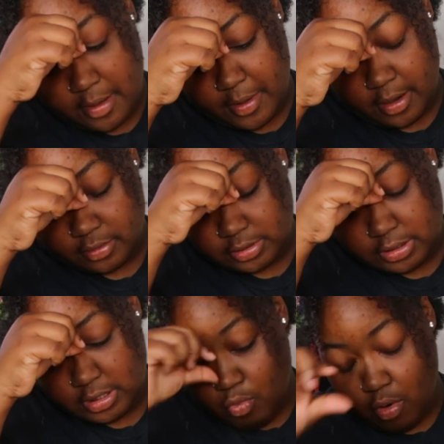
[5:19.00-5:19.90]
got about
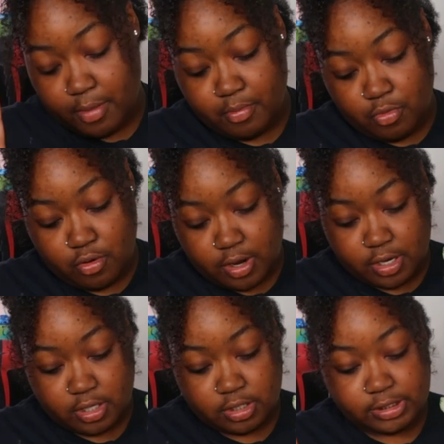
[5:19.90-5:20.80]
one
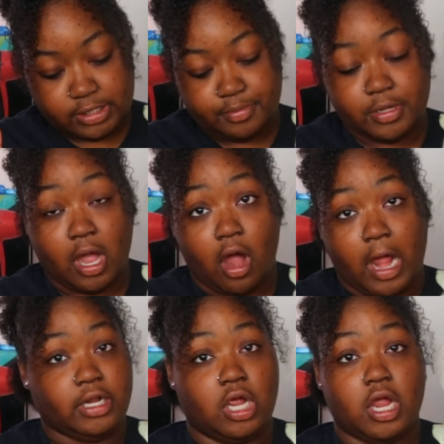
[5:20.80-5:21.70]
more to put
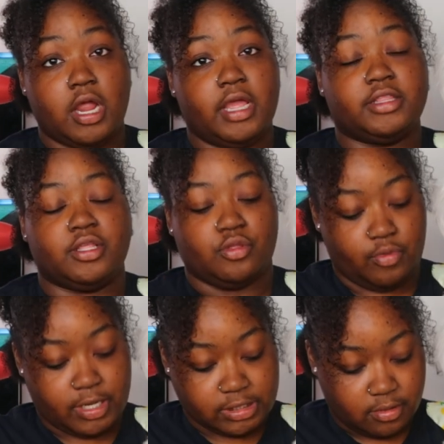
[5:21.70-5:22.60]
on her and then the
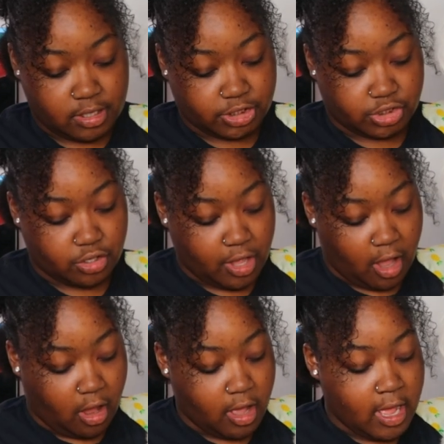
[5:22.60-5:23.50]
rest I'm gonna show
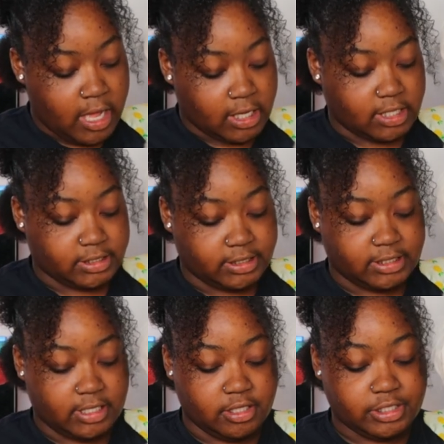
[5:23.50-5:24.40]
y'all because
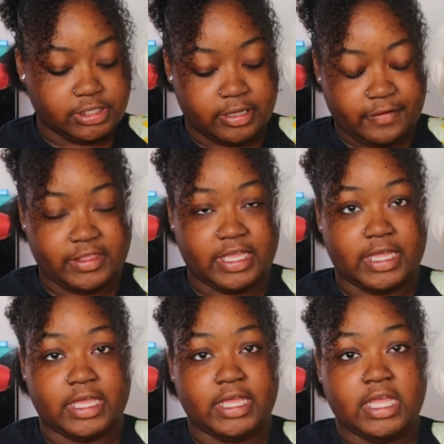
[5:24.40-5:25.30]
it's either stuff
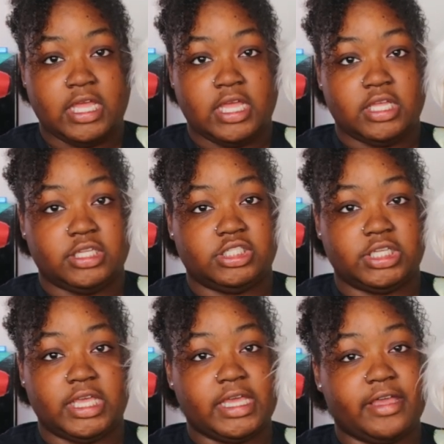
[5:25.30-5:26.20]
that
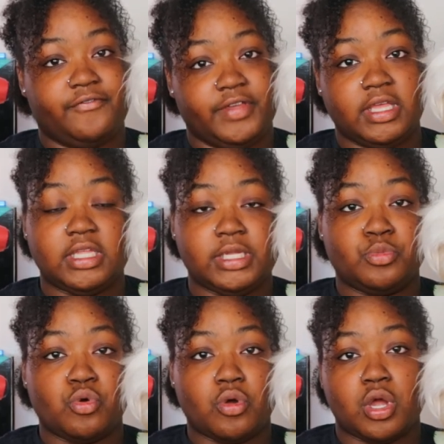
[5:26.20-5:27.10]
she can't fit
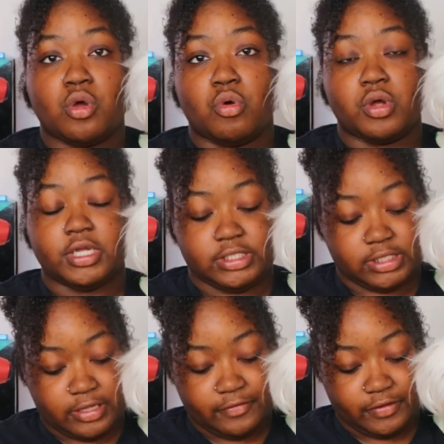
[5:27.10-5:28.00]
anymore or it's
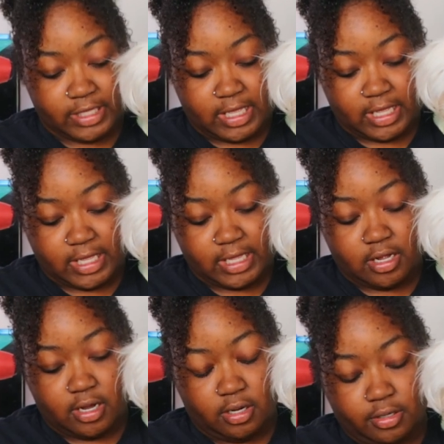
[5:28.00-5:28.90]
stuff that
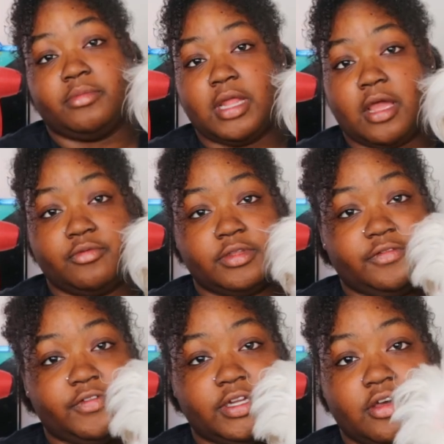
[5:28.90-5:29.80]
um, I'm not
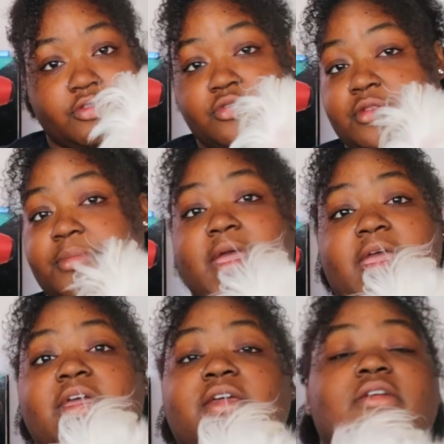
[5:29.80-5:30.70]
really gonna go through the
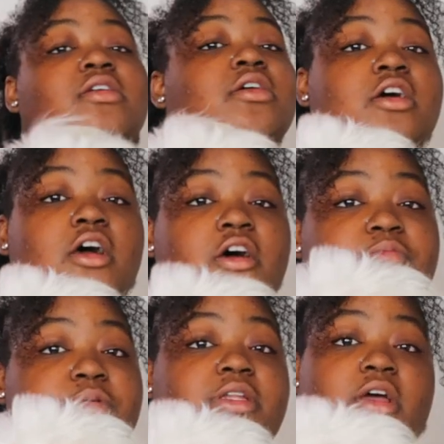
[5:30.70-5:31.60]
pain
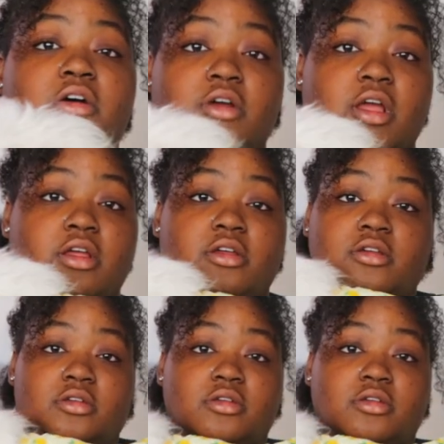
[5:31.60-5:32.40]
of putting on her.